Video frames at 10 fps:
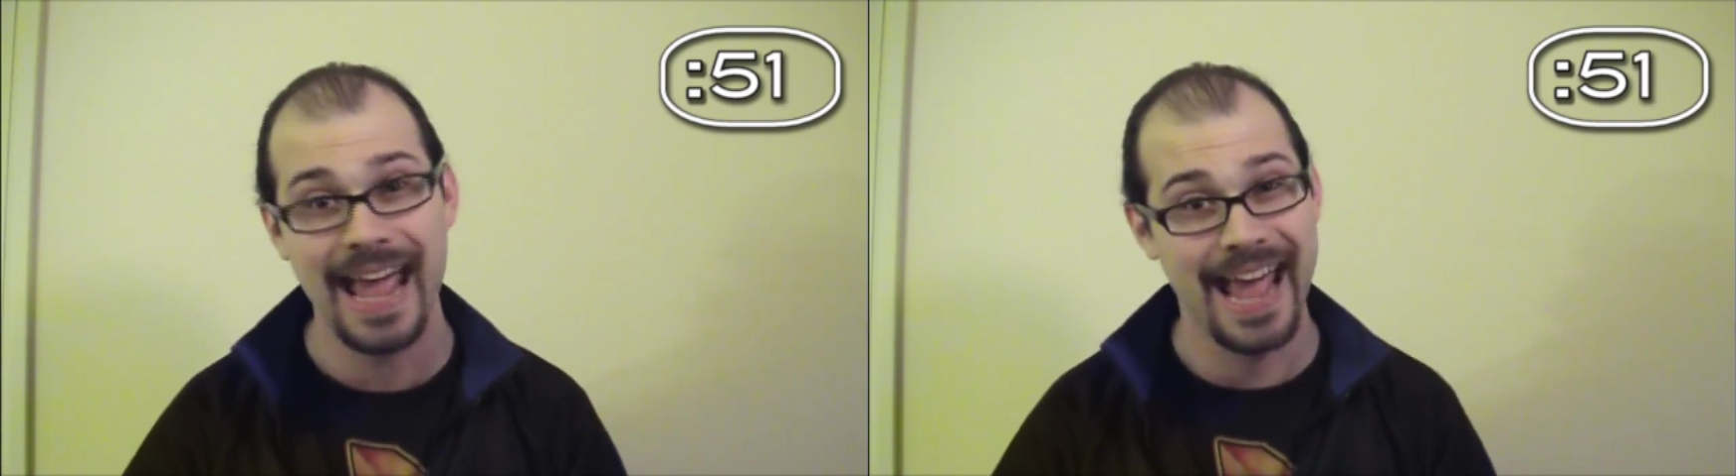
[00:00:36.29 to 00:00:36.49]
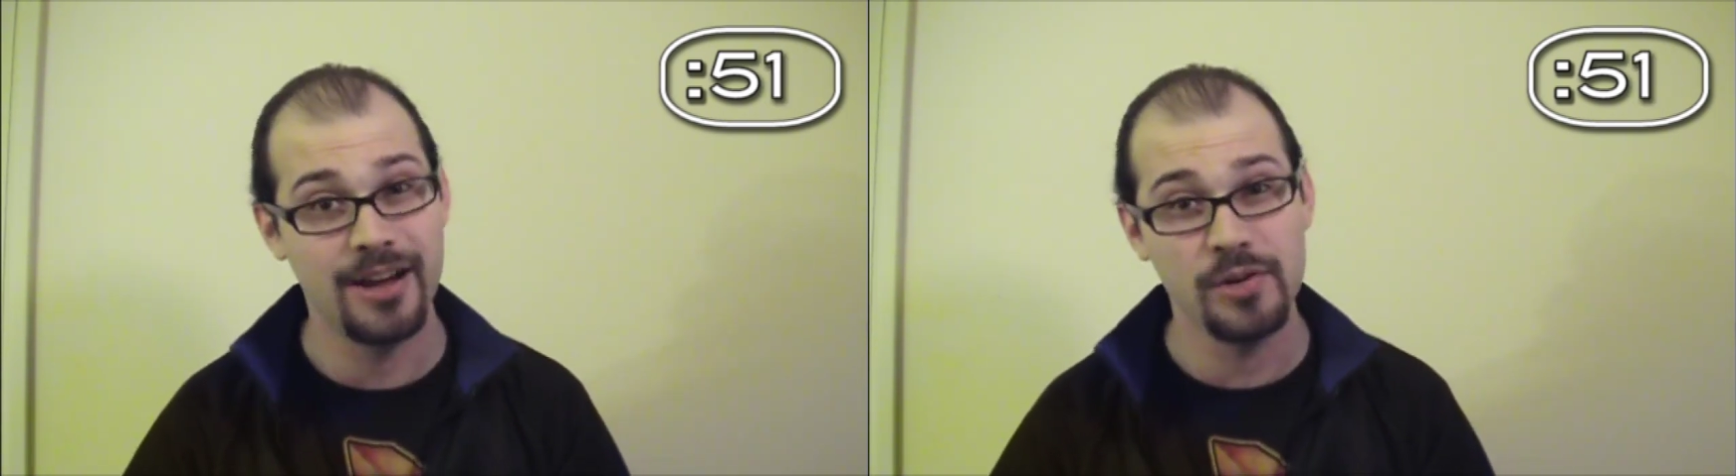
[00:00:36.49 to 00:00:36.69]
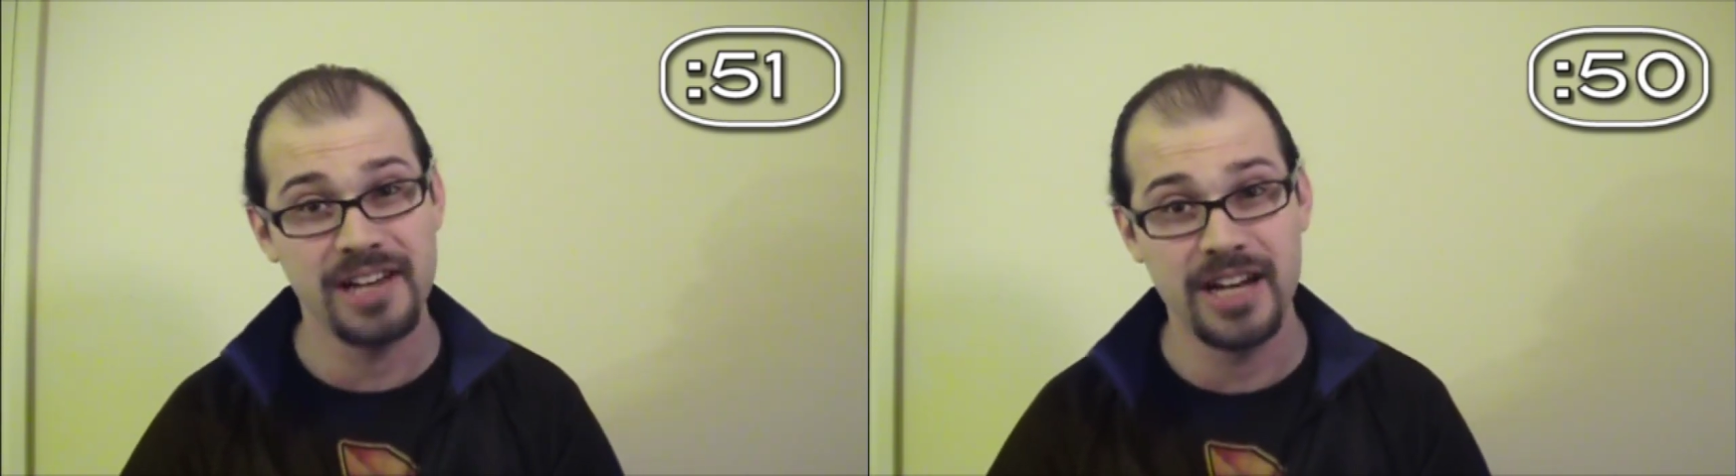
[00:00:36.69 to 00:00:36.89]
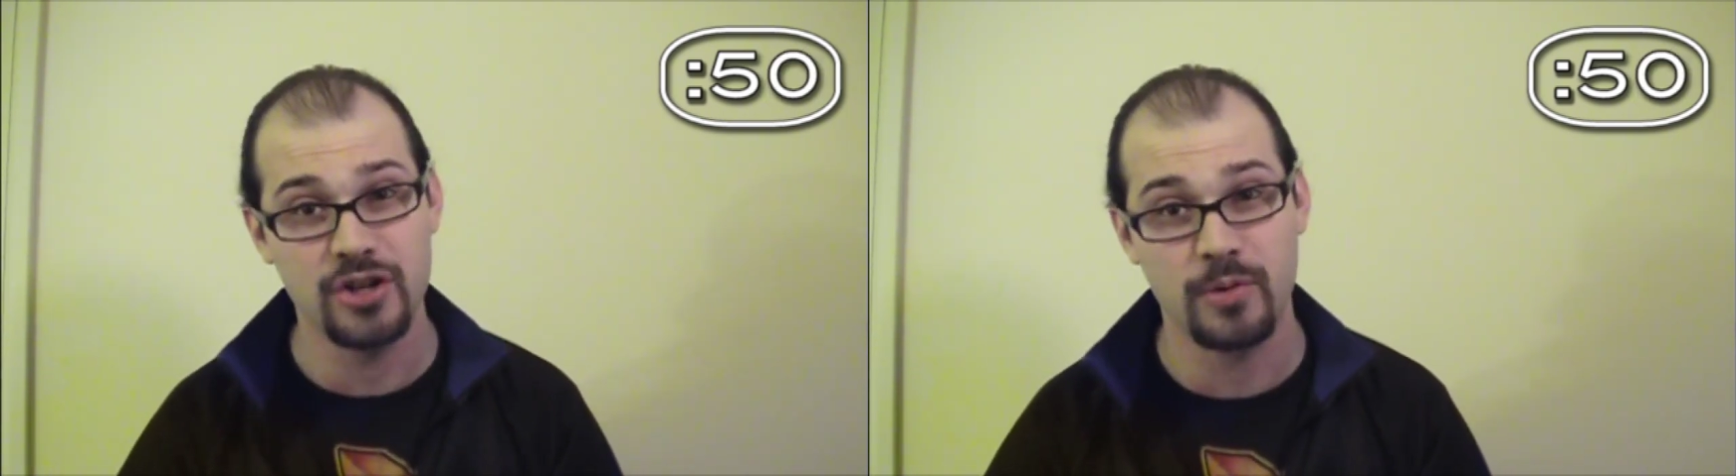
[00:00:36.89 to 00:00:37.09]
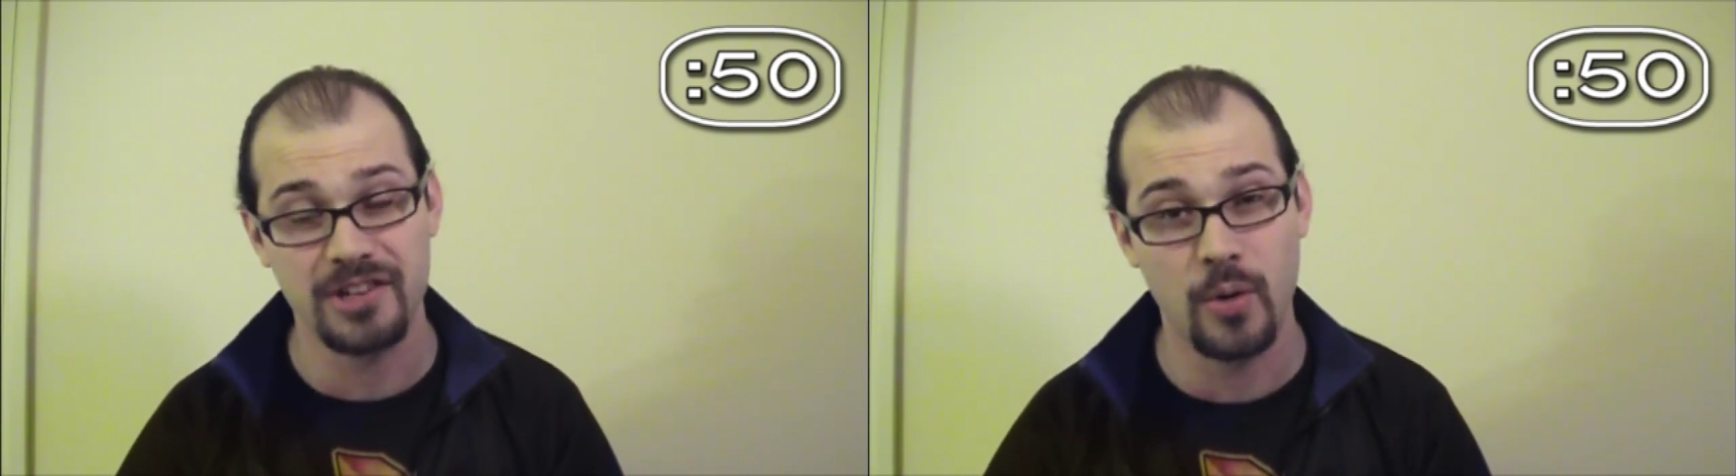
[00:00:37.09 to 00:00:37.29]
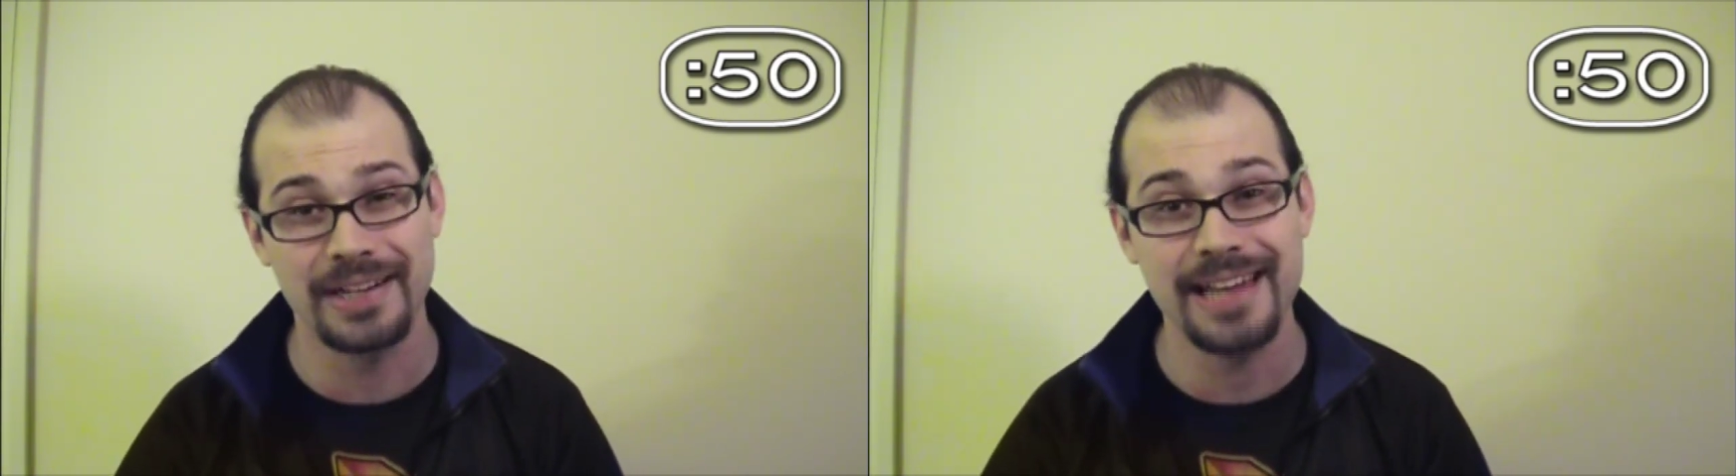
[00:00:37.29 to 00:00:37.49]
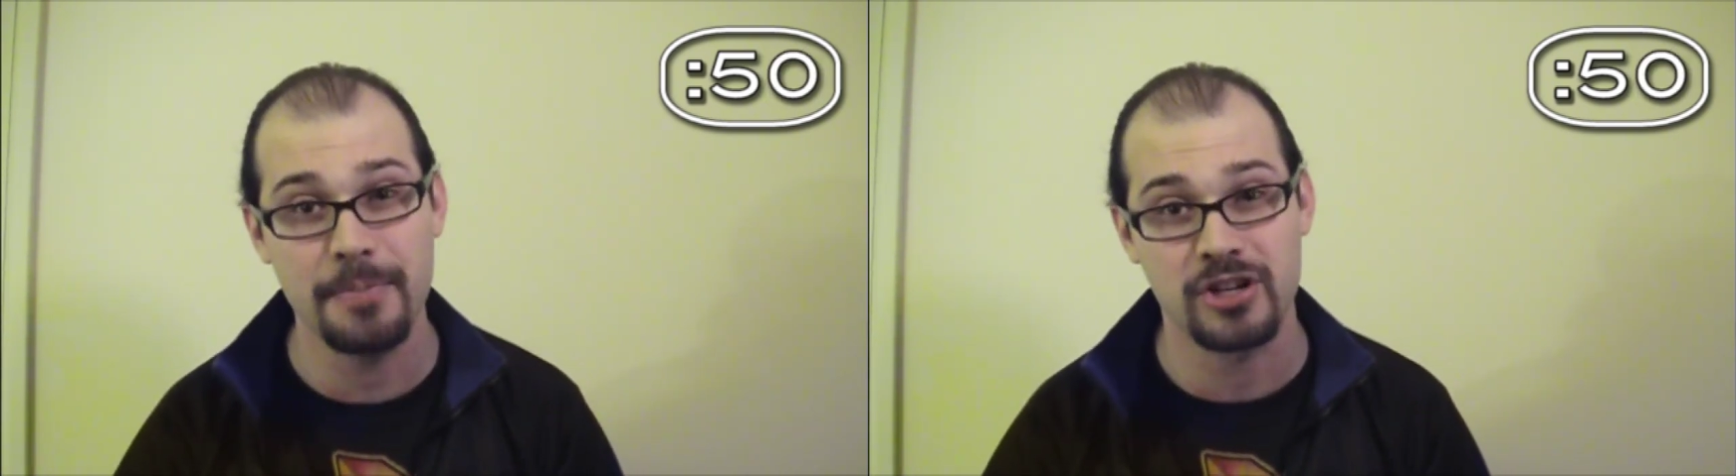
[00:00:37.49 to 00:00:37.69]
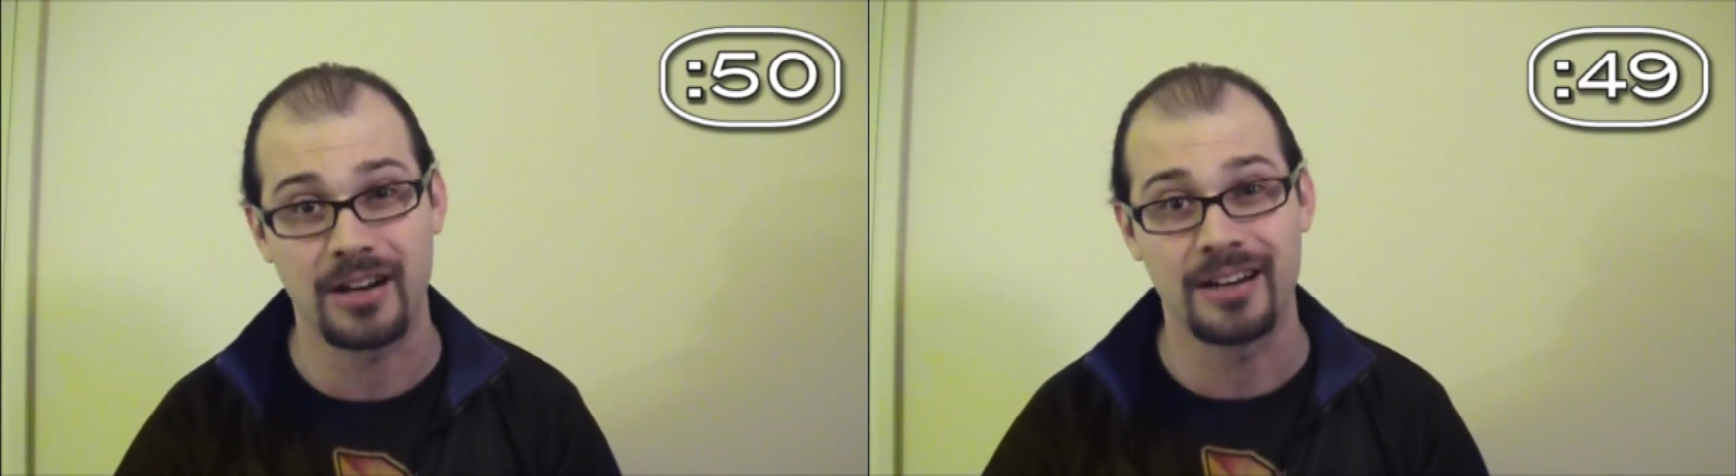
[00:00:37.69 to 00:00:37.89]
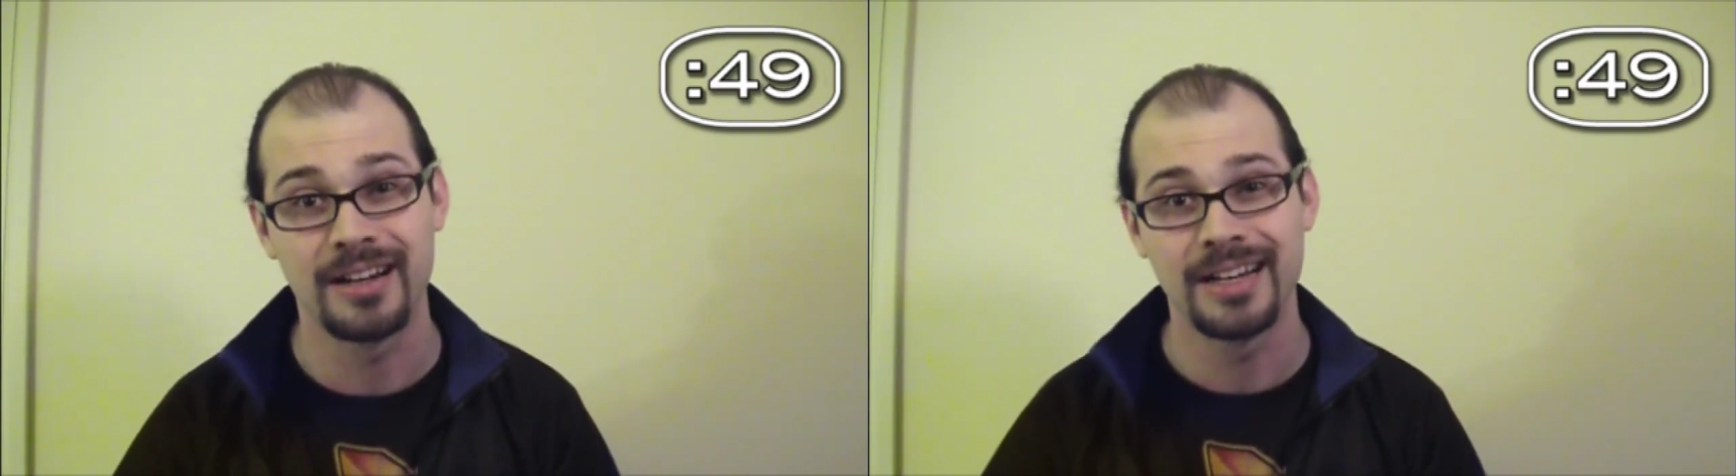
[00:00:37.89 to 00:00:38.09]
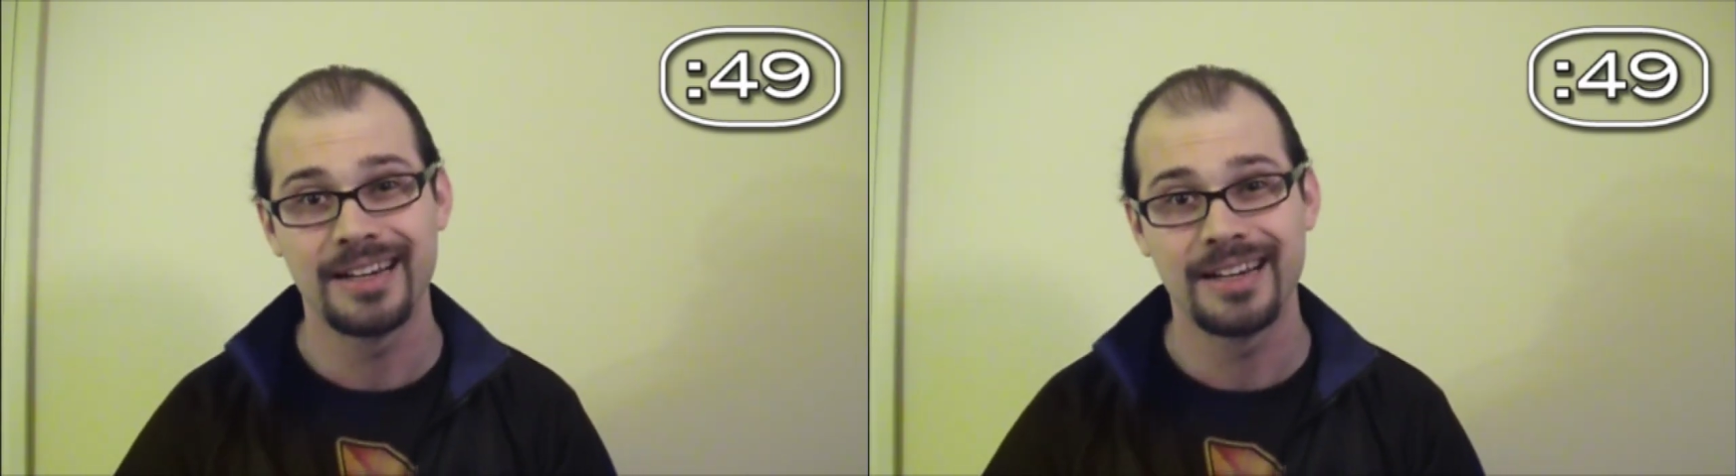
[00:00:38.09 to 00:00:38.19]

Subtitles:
and Ghost Ager was no exception.